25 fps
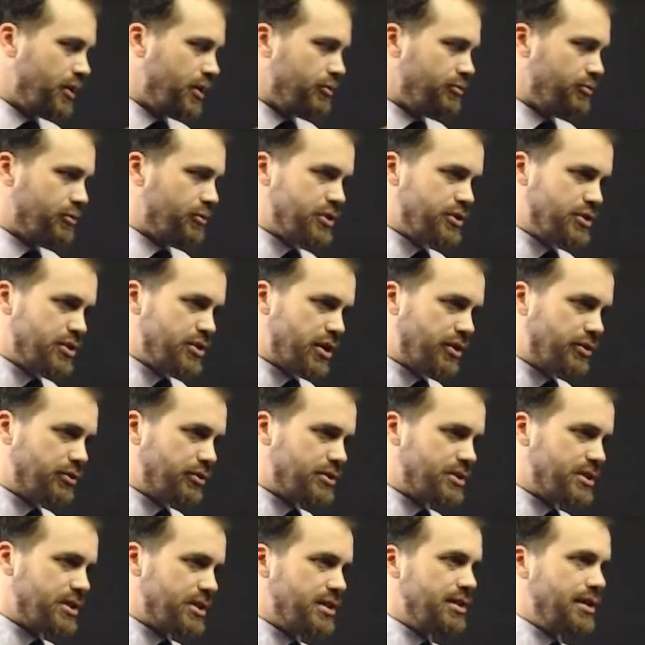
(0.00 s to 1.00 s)

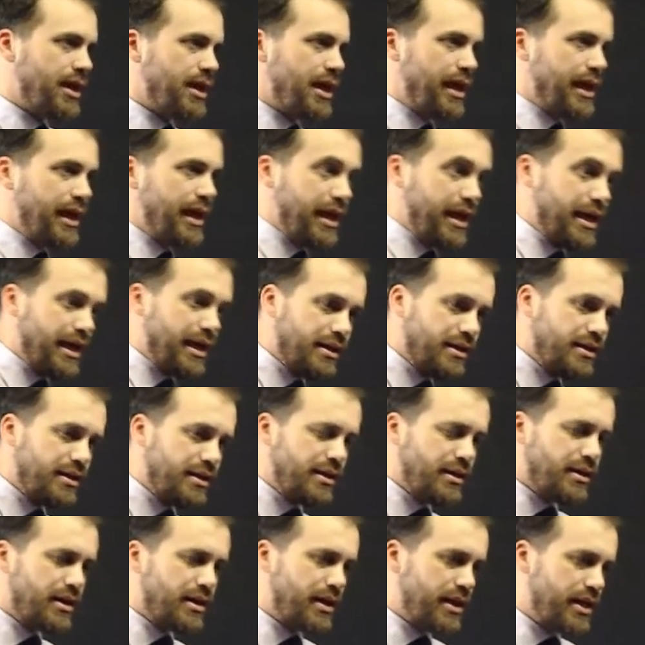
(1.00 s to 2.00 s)
results in
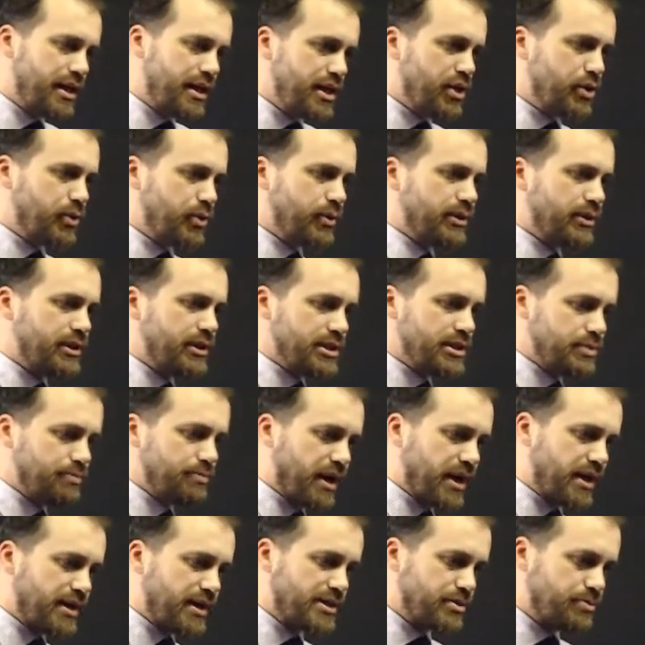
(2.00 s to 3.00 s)
n equally
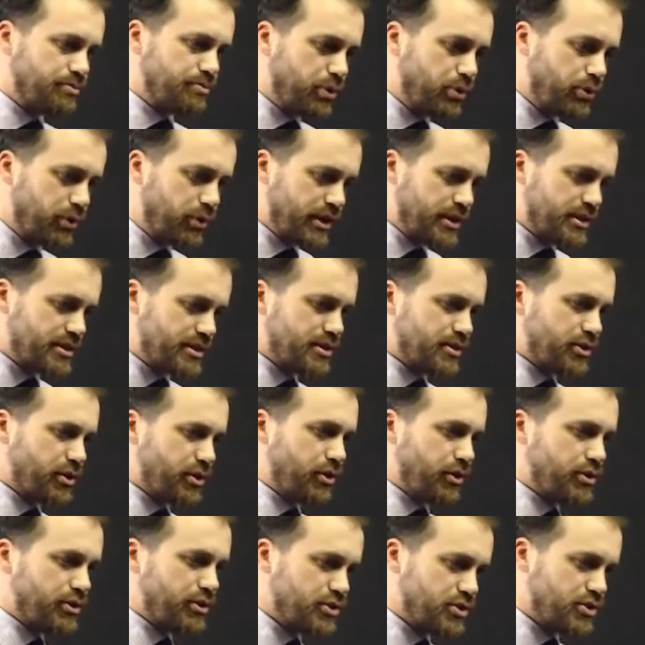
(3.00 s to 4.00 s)
spaced points
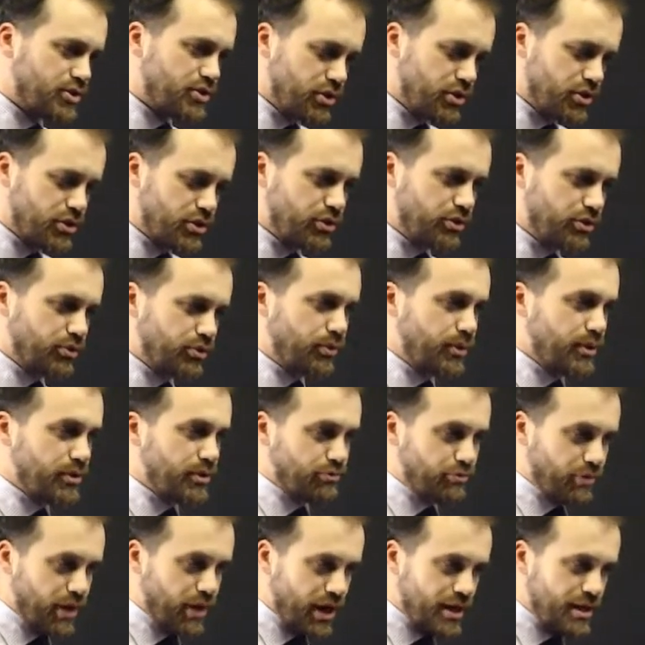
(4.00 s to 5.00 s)
on a circle with
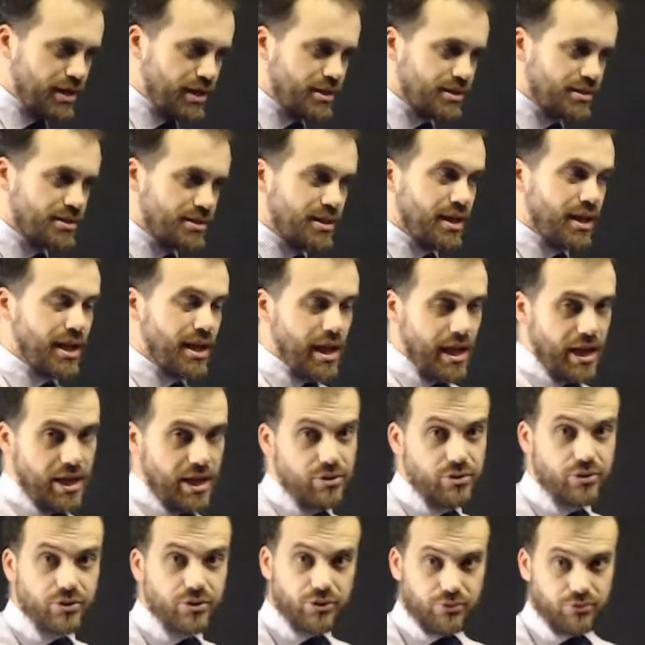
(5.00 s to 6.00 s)
radius
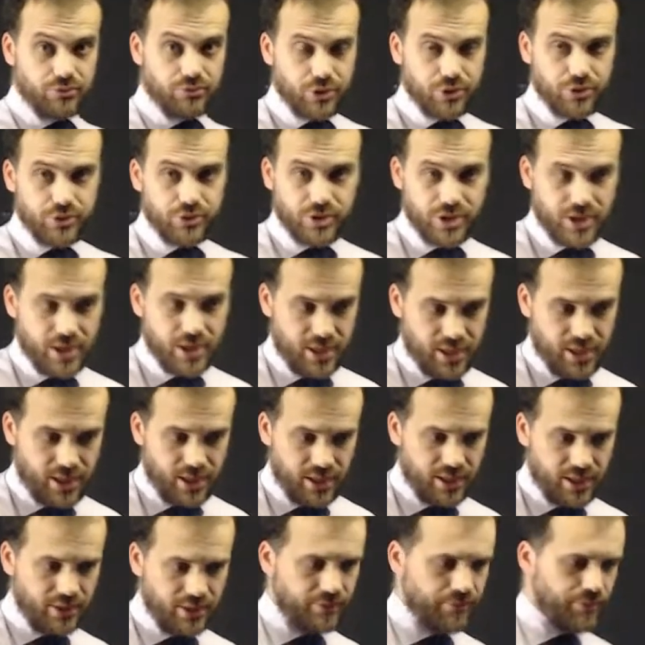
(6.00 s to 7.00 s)
nth root
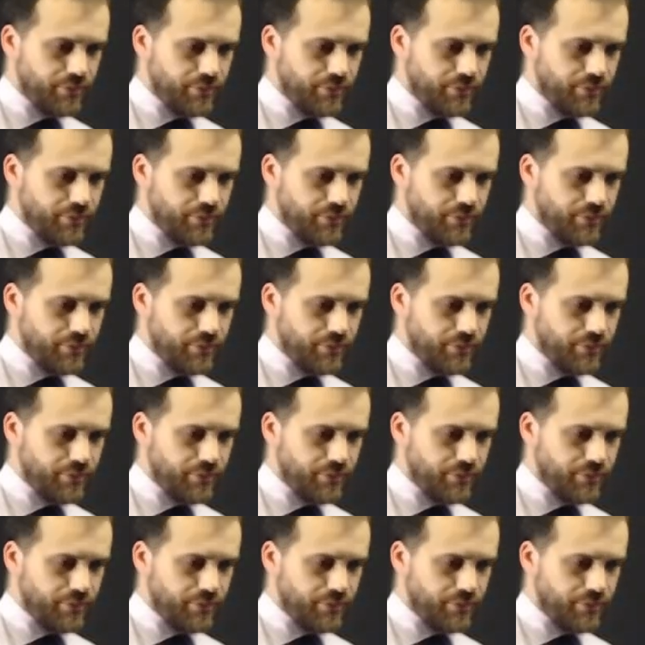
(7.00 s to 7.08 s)
r,